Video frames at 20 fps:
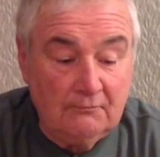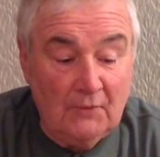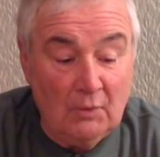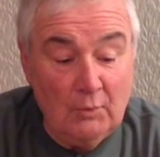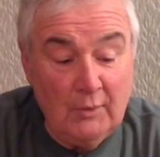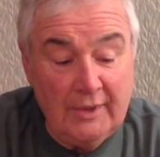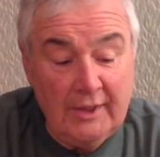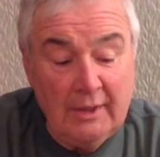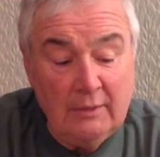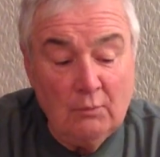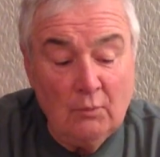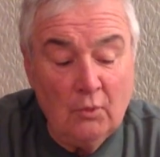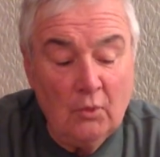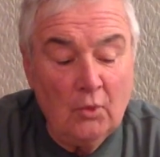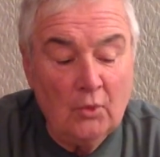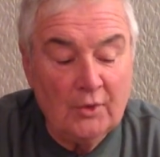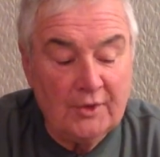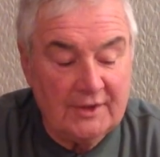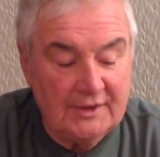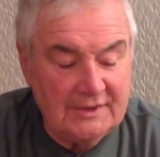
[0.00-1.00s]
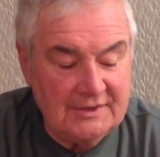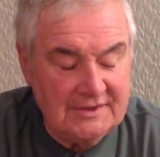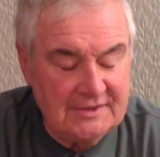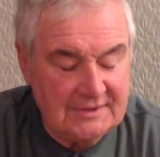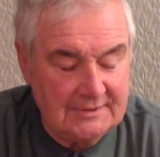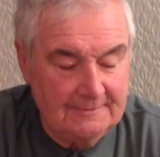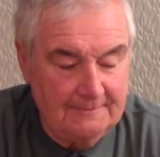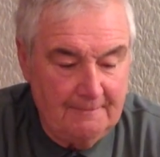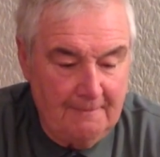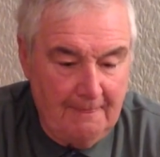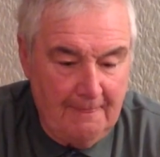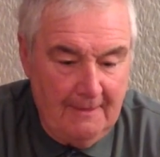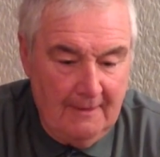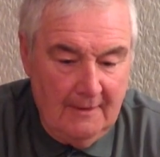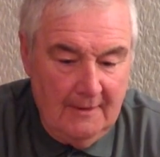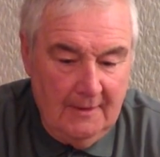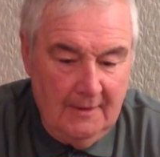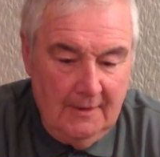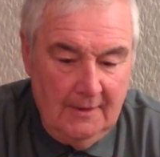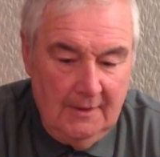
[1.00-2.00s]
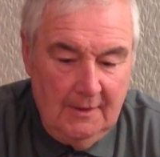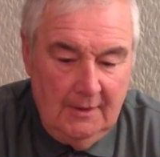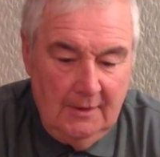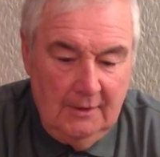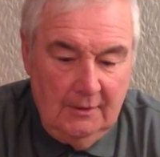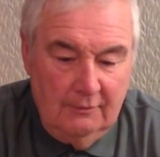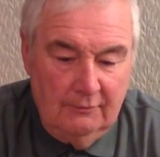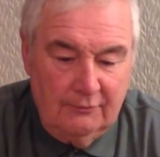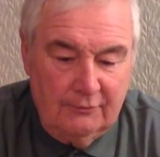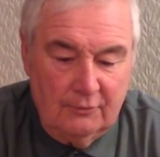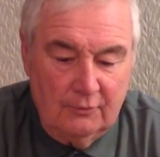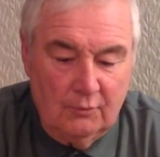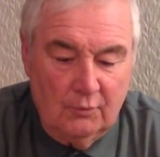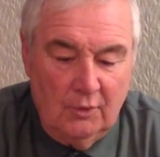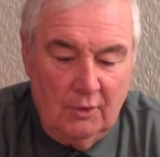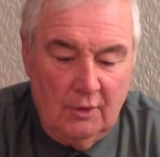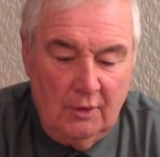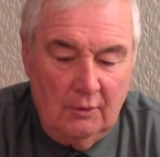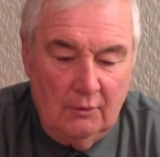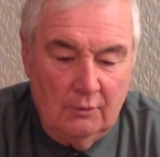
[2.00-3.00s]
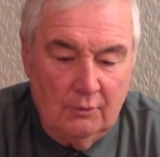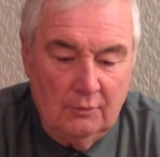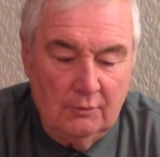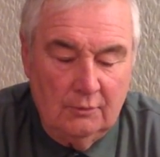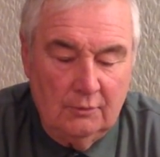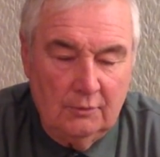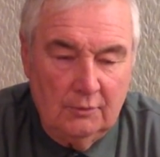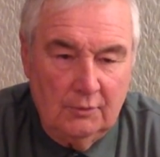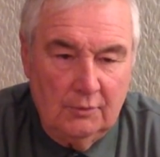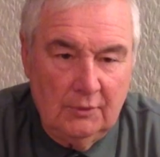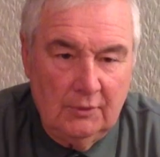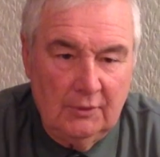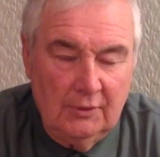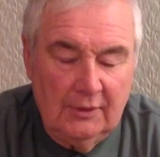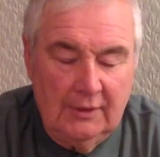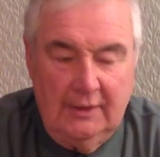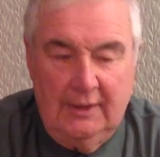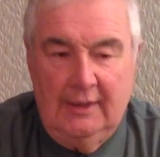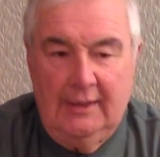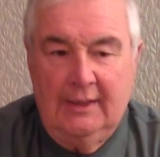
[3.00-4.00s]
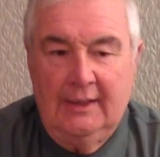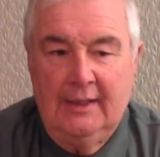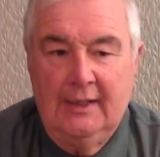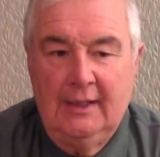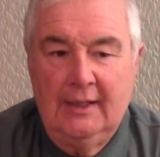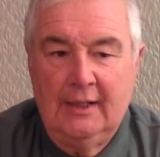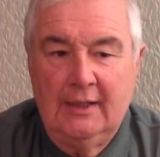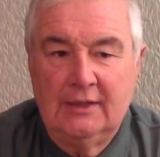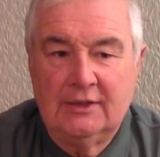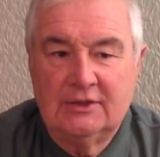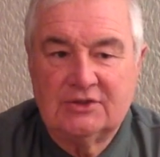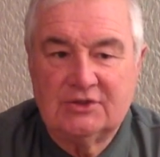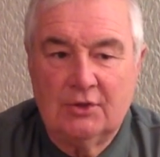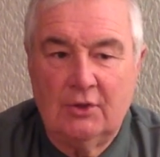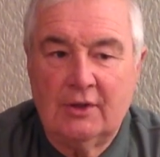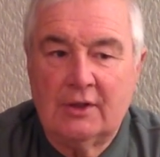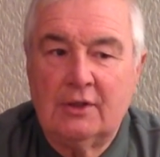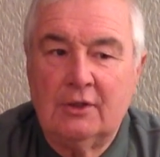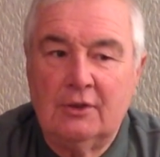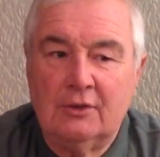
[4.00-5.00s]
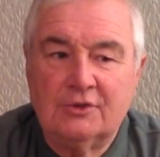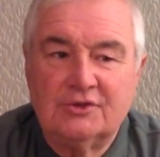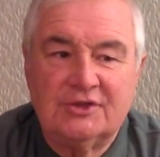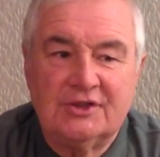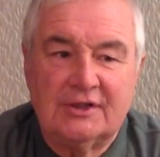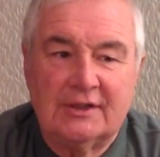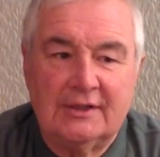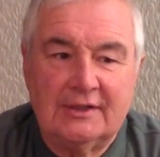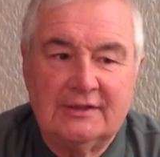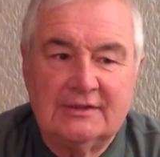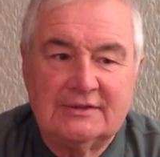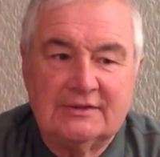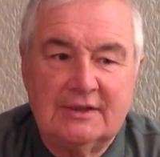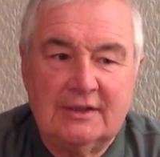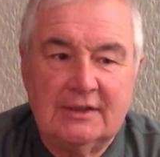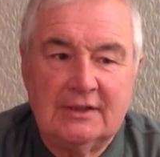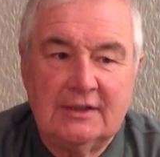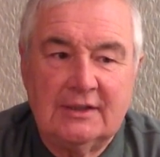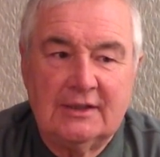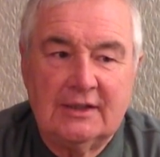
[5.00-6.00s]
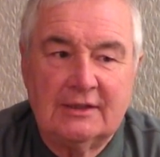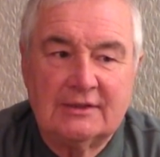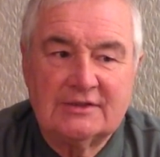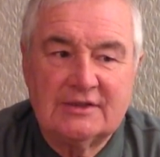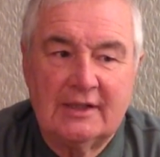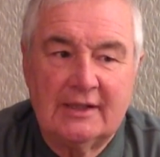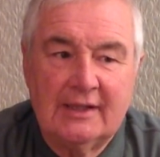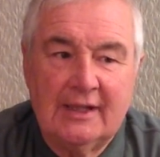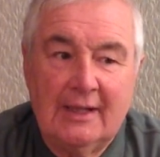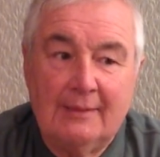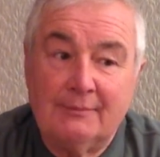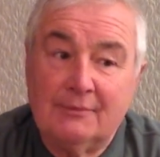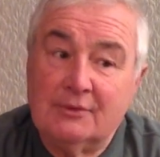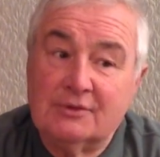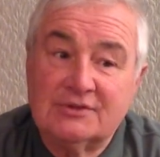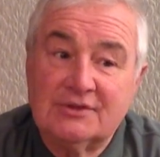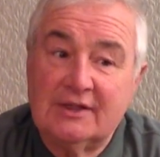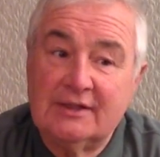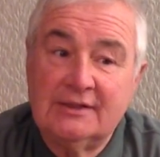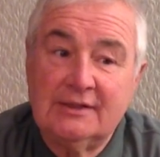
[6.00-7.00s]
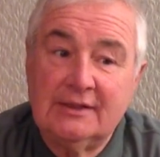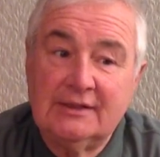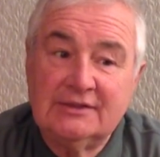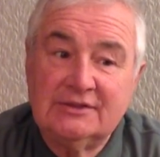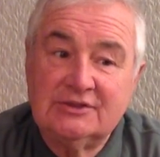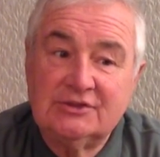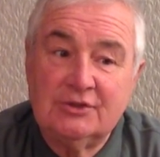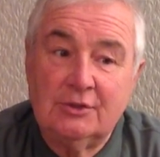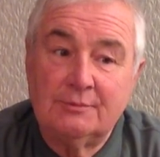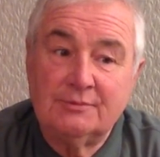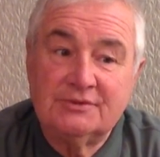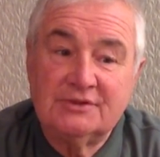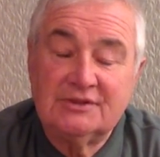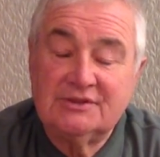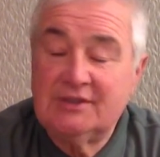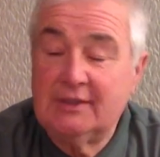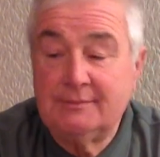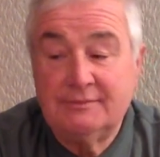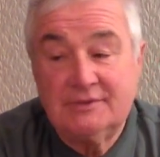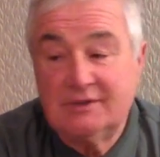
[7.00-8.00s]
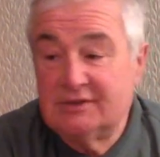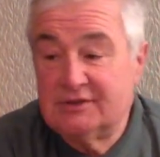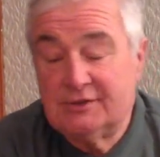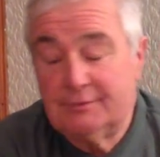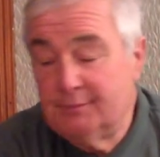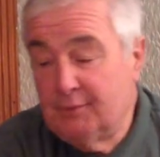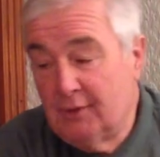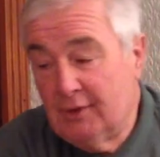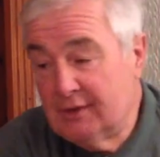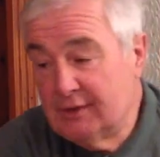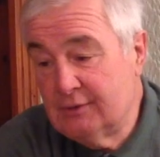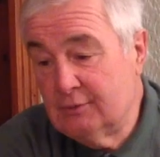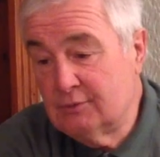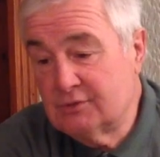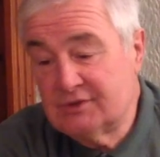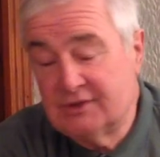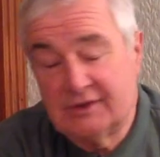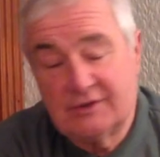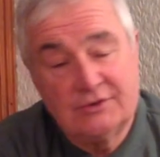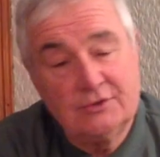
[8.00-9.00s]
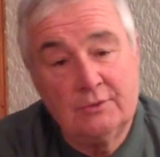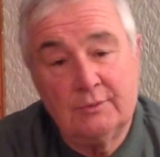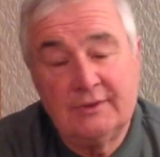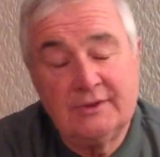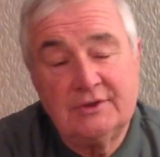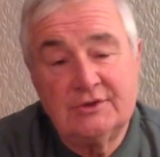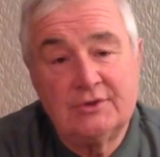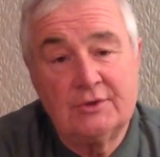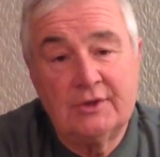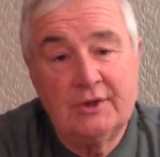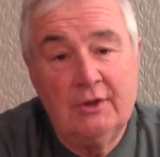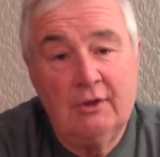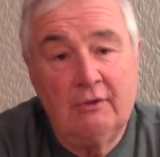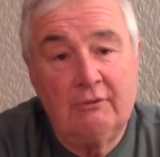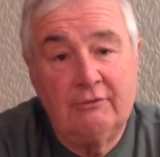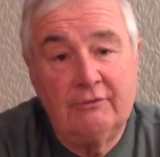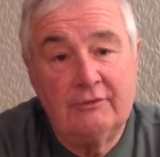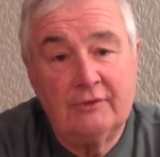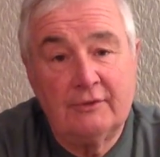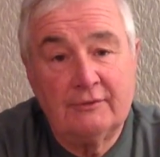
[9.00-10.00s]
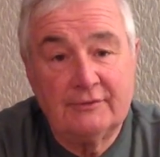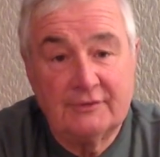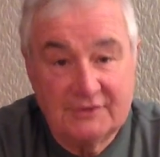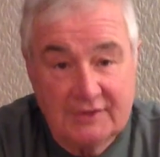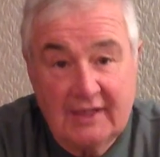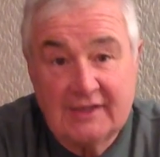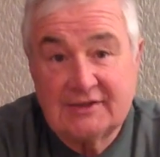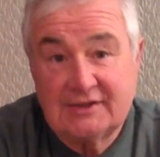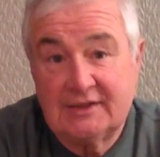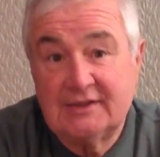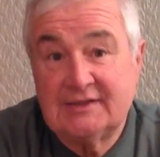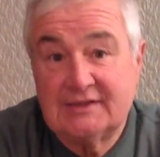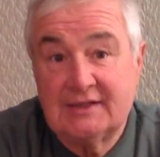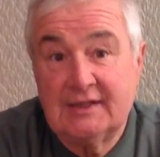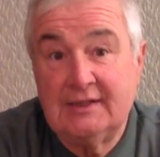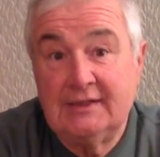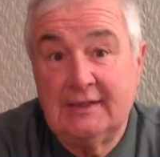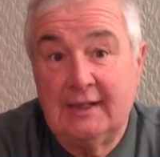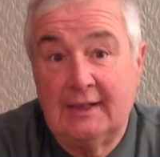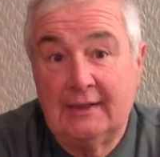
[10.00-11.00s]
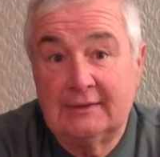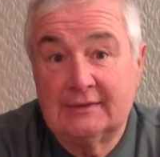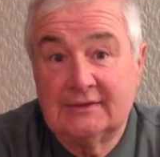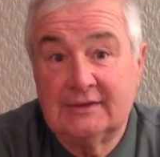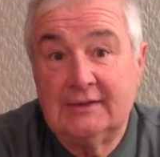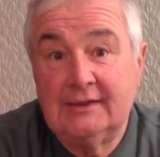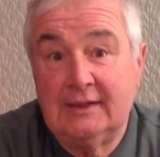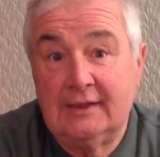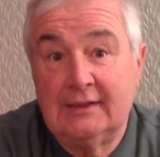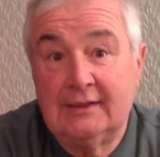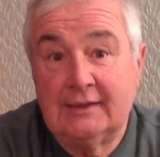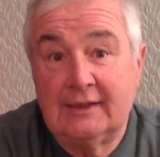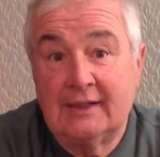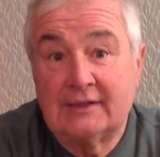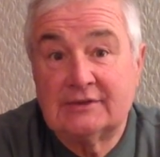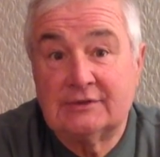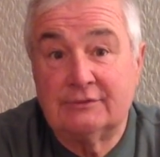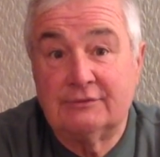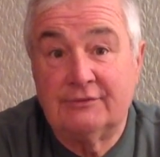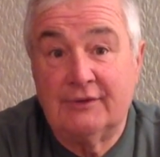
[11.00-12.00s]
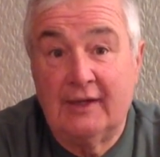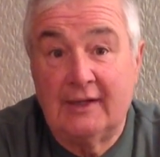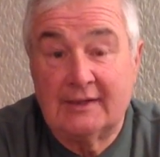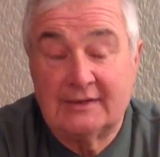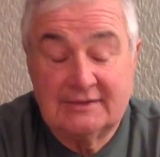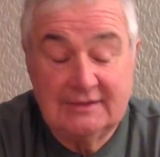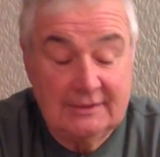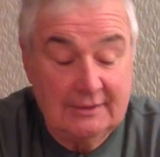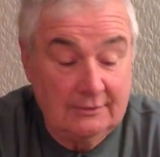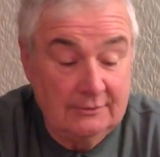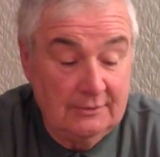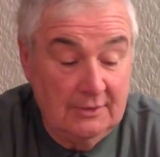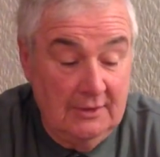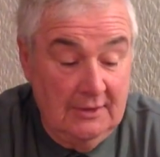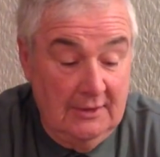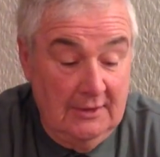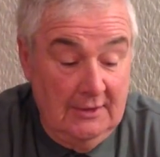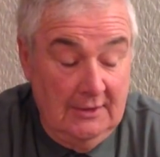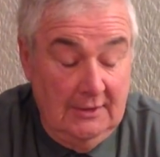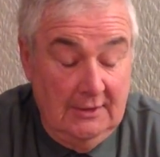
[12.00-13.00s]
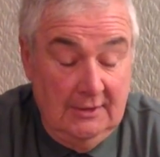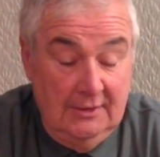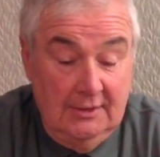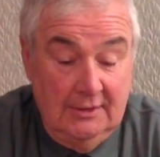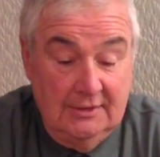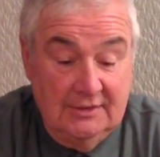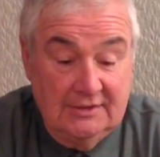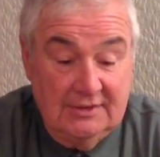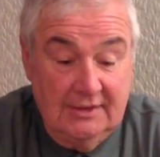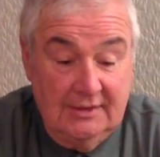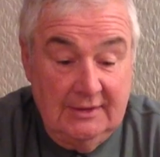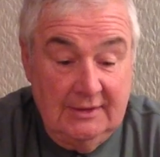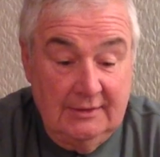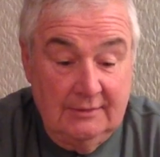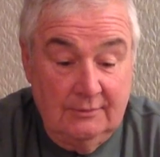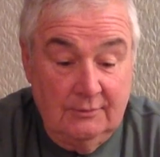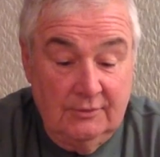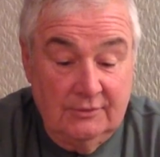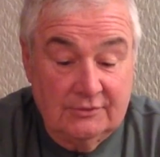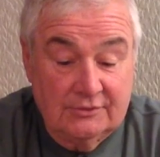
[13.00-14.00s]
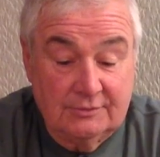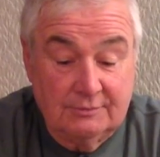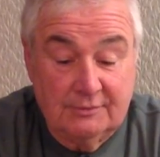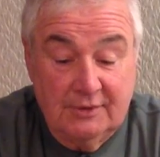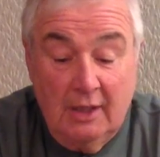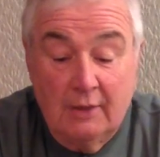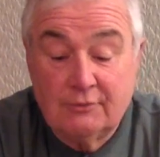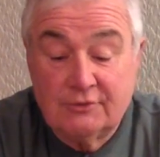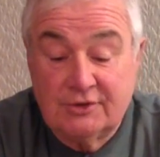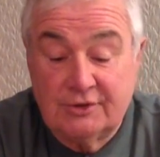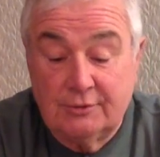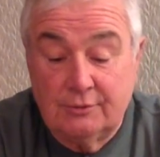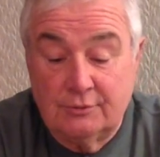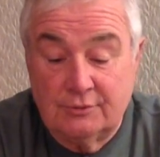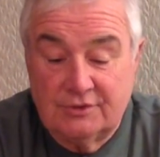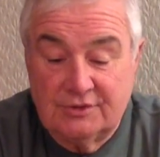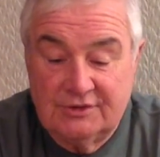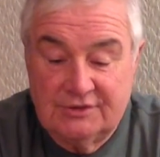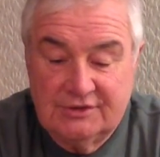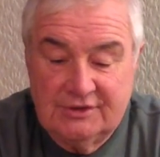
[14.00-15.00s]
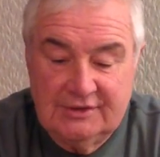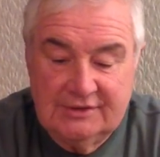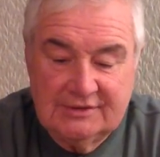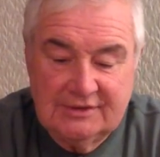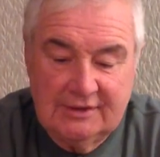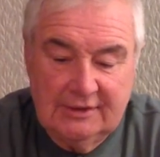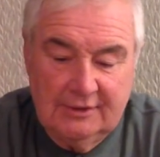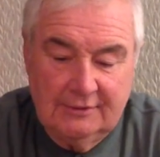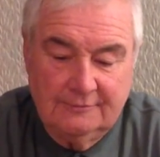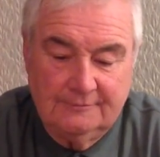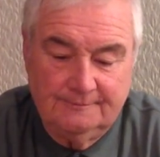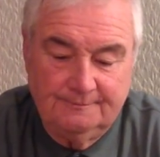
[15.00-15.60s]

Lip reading: When they wore this, for a while, psychologically, you know, something happened because they stopped attempting to bite the horse next door when you took it off. I've actually seen it in actual fact, you know, seen it with some coaching horses years ago.